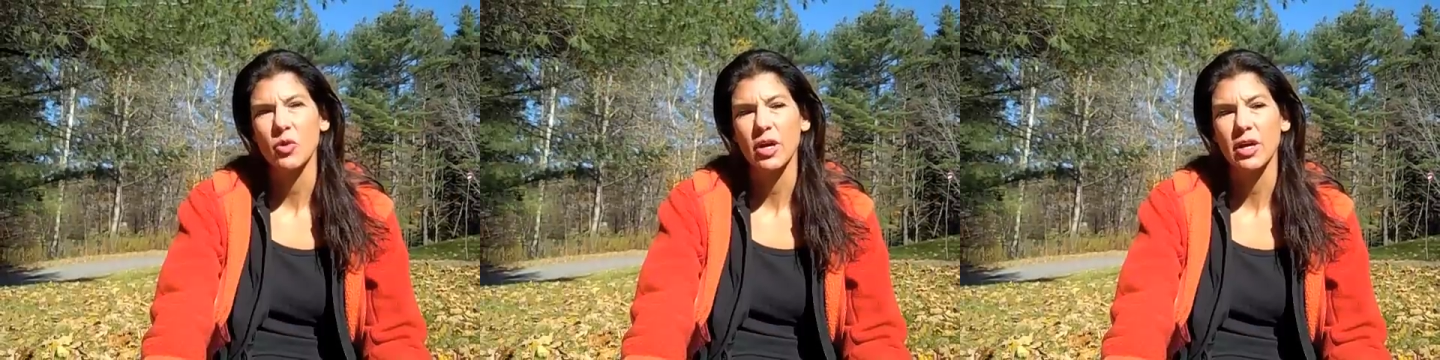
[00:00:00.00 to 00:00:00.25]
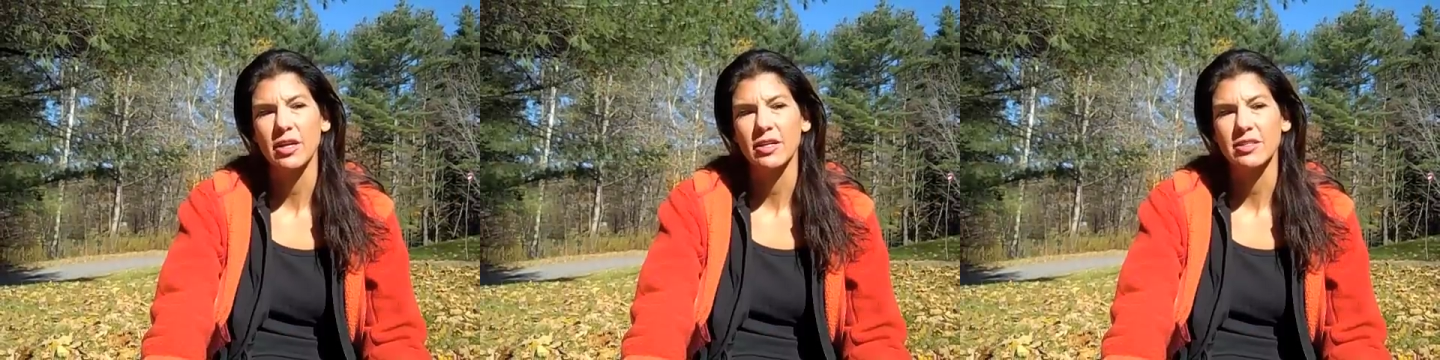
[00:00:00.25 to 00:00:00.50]

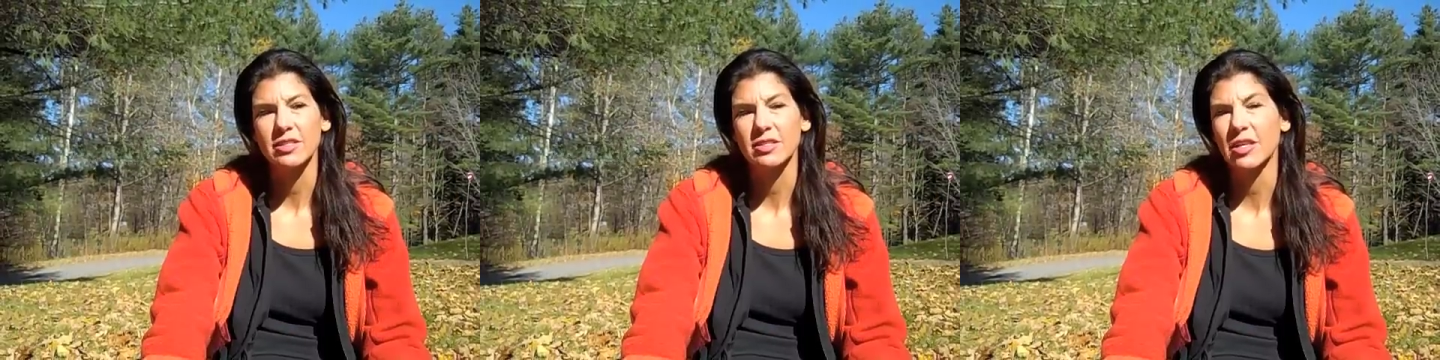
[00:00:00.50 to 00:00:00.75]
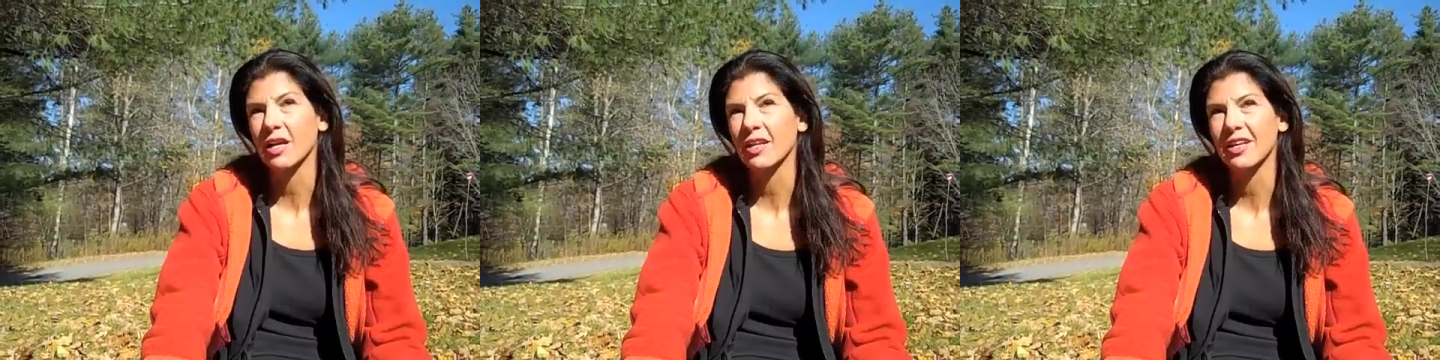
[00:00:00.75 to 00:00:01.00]
was
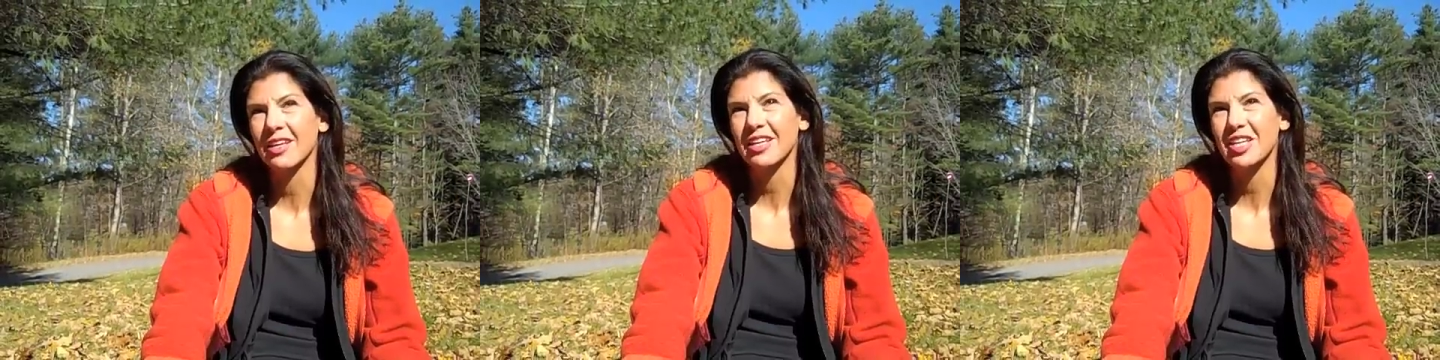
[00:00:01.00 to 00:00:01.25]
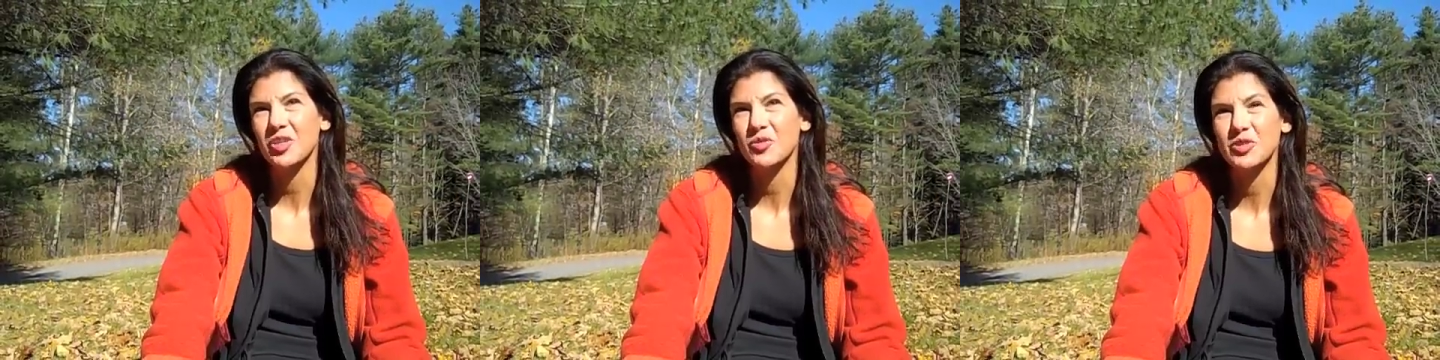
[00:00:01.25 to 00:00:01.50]
exciting,
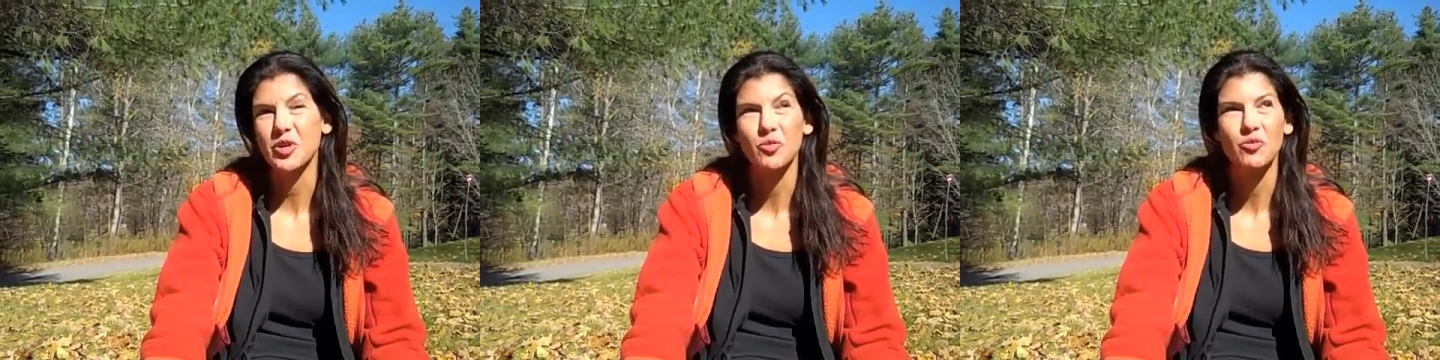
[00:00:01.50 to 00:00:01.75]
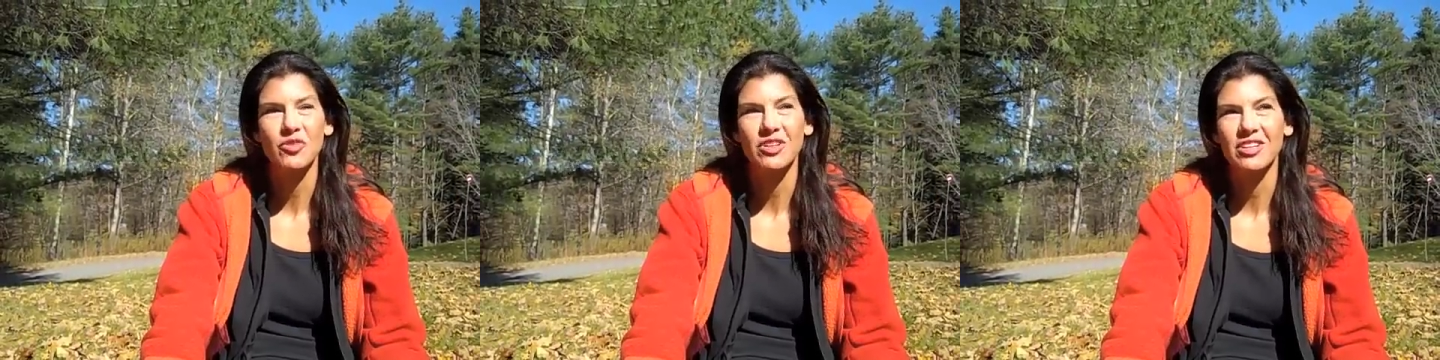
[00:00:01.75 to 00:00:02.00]
and it was
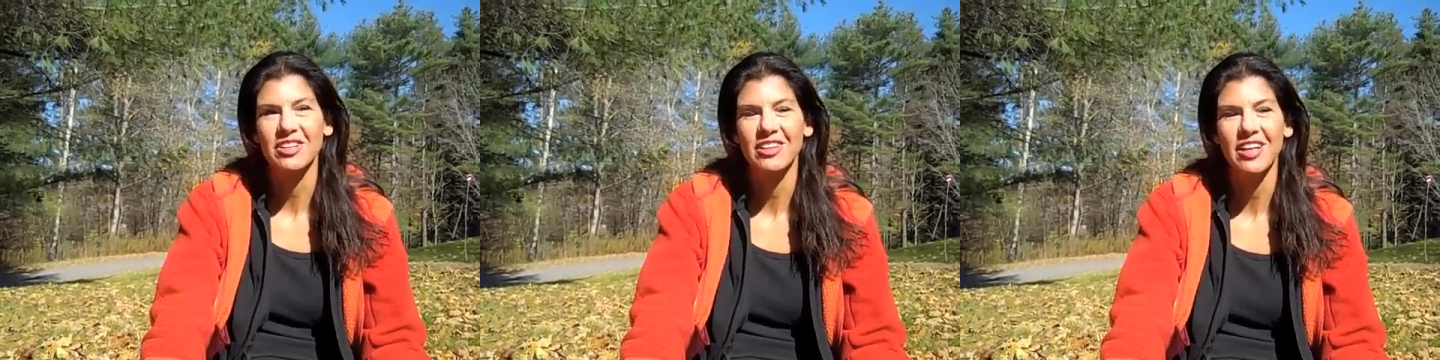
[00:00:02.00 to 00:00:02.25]
hopeful,